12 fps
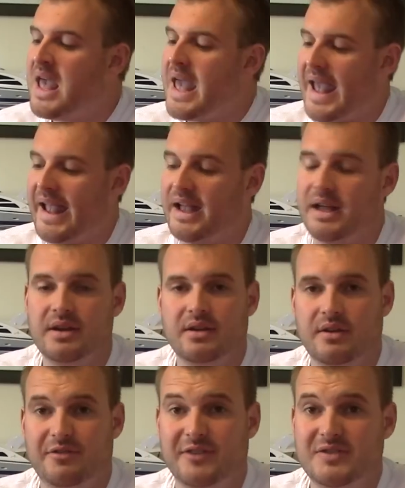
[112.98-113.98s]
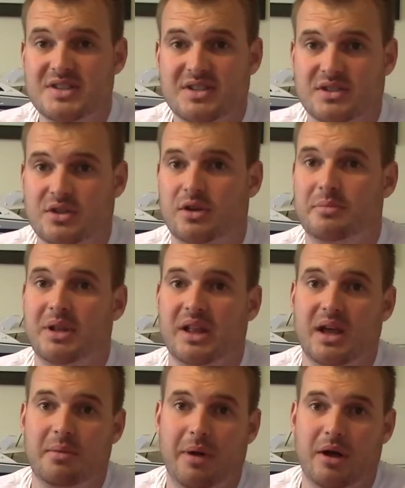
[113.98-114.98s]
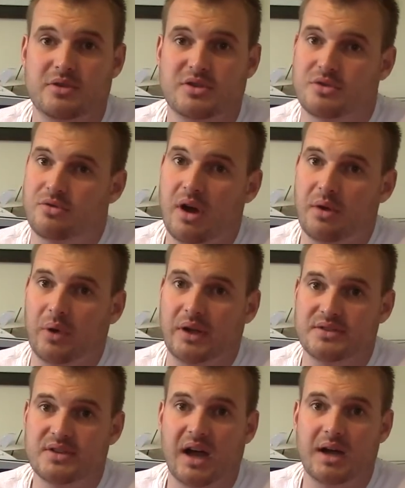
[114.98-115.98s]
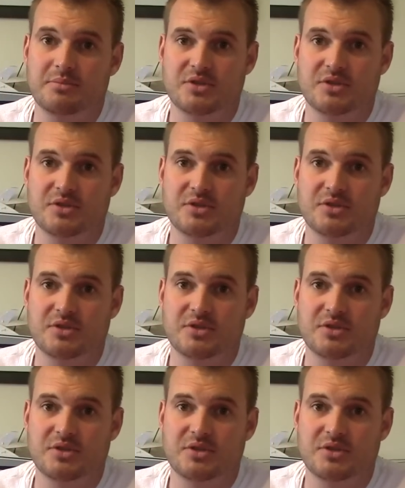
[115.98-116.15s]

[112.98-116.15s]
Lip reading: And 5600 milliamp hours is great run time.